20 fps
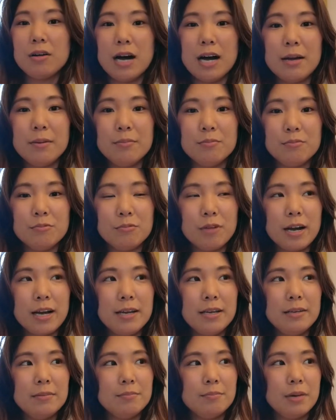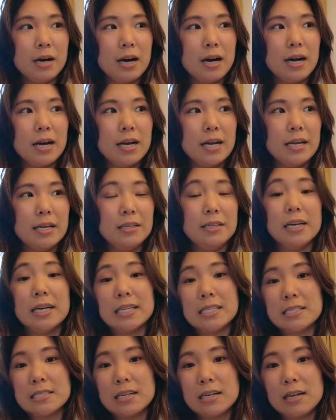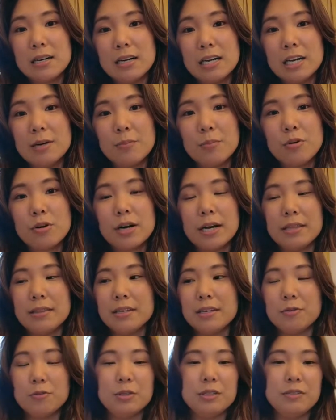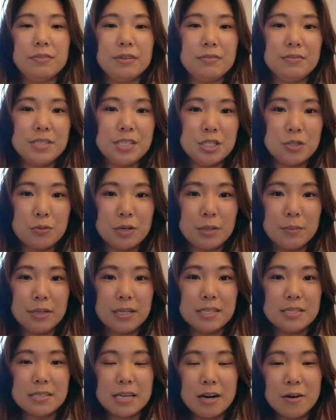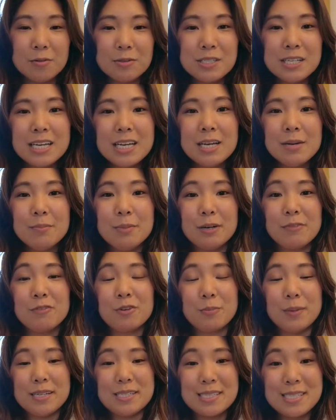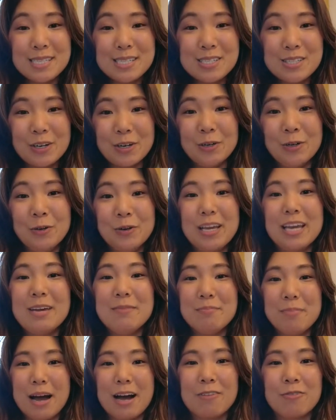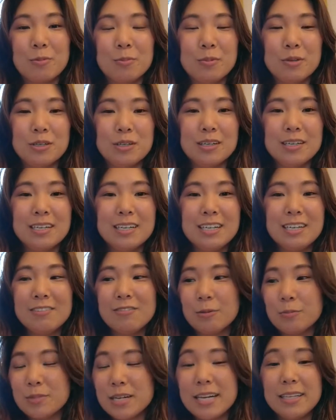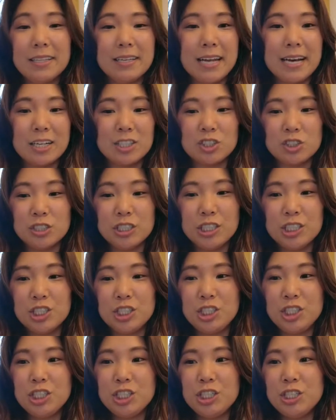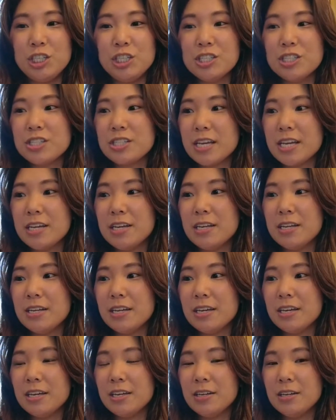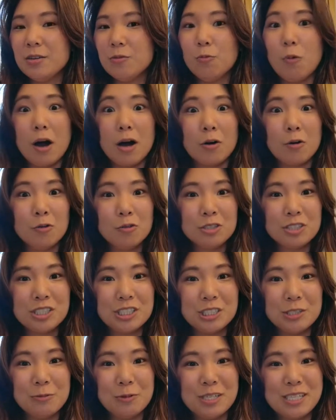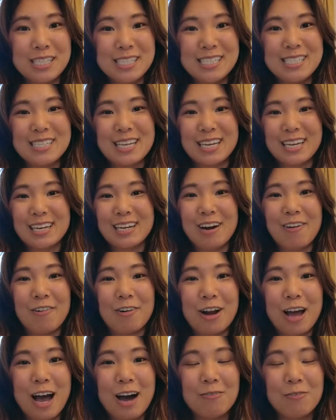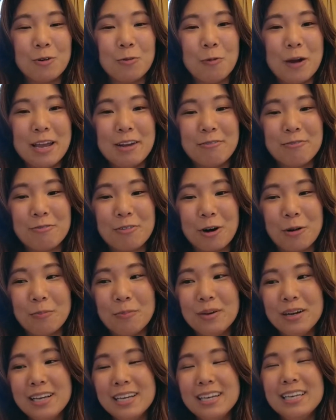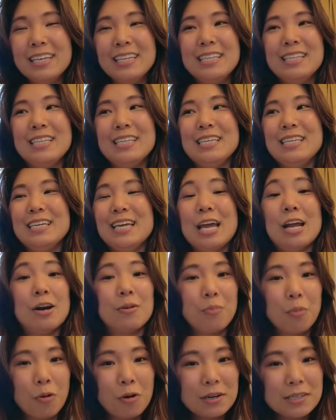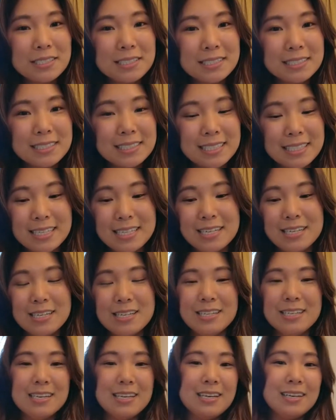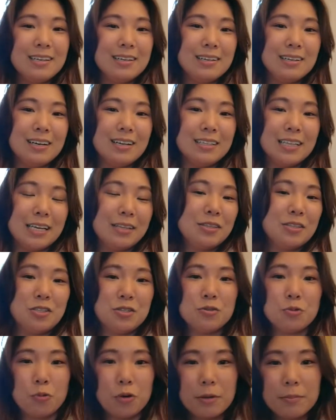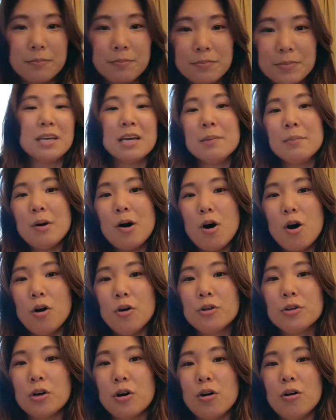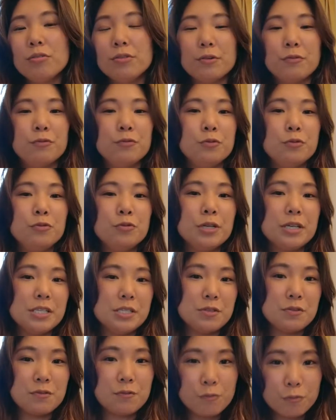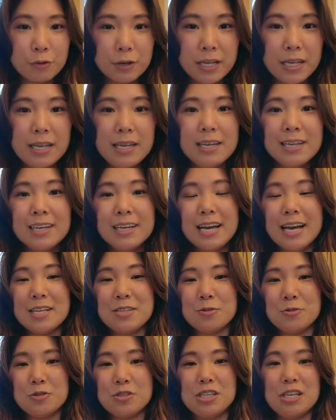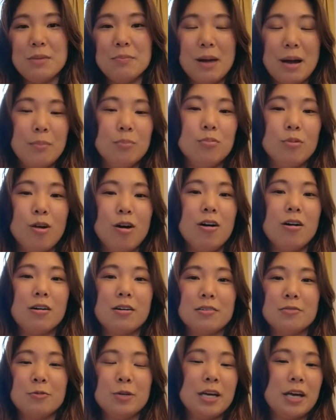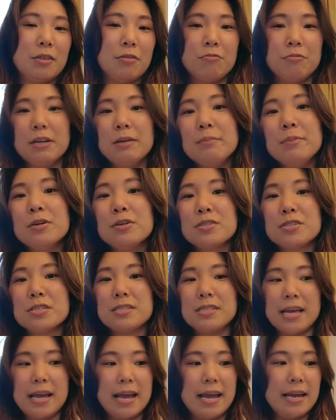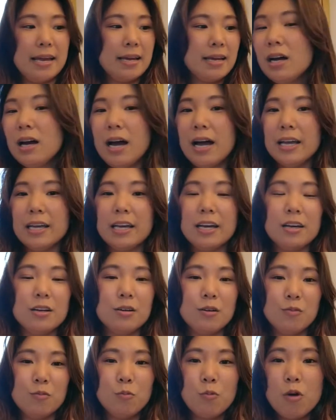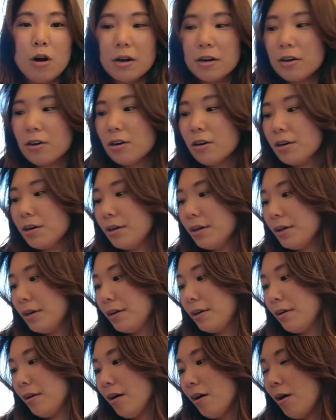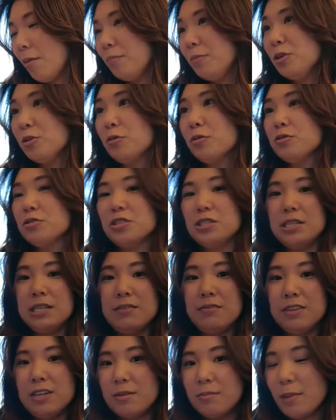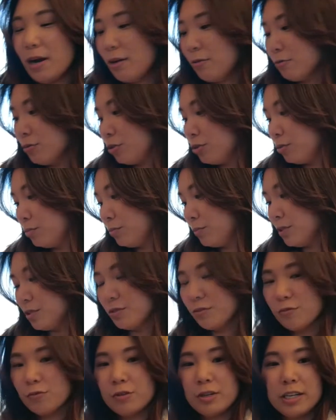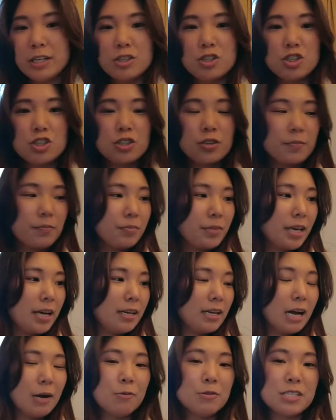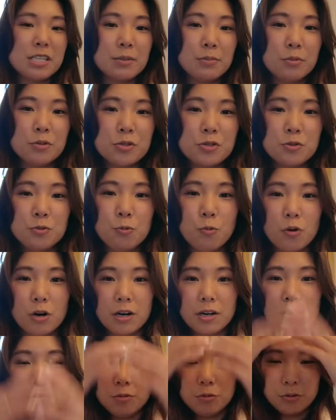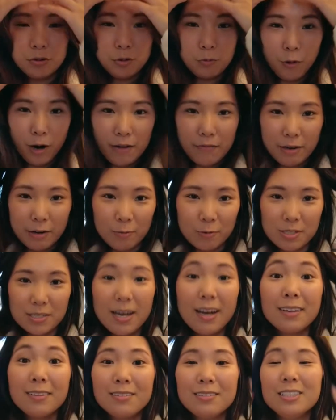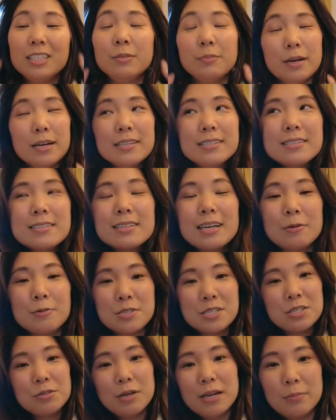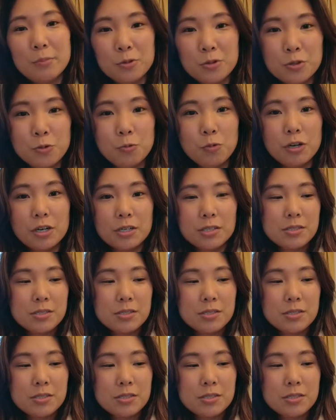I'm right by Narita Airport, I think only 15-20 minutes out. But for my sister who came back from Thailand, actually, she stayed in Wakoshi, which is like an hour and a half away from the airport in like this dorm. But all in all, the food is free. As you'll see in my blog, we get 3 meals a day. I get enough water. There's a TV in my room, there's a fridge. And I was able to work, although the Wi-Fi was not the best, I was still able to work.